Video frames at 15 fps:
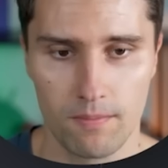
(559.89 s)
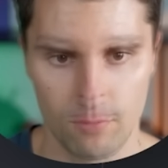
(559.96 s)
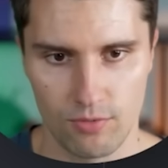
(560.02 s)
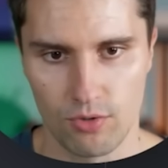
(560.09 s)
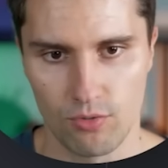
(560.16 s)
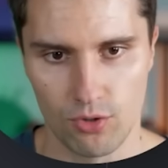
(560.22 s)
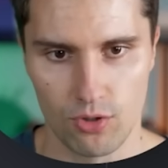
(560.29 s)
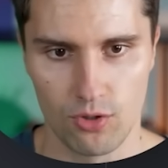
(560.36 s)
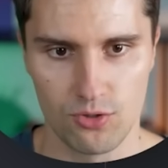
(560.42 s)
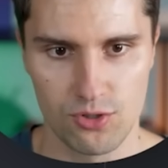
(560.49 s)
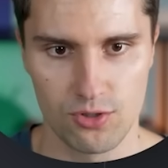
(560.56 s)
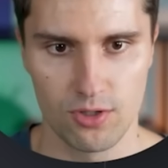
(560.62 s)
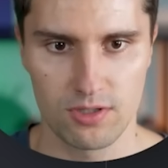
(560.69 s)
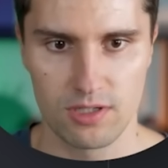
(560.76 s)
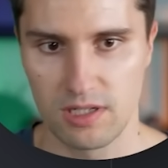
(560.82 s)
We would also
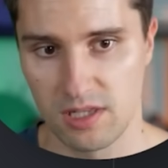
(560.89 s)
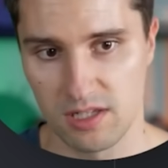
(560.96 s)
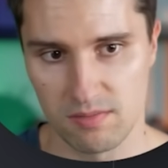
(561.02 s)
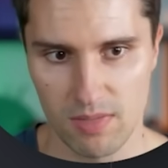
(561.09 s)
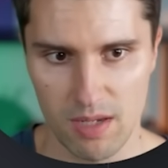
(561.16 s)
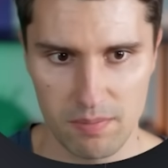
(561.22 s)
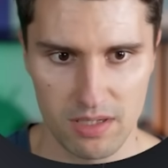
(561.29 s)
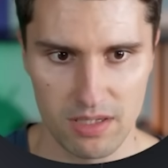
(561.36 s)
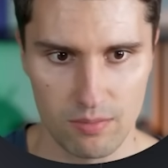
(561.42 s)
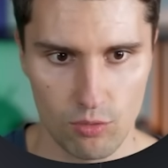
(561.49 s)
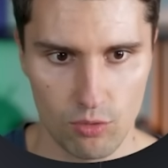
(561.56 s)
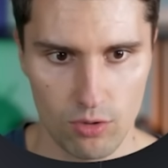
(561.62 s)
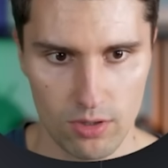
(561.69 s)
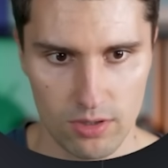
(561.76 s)
not need this map anymore.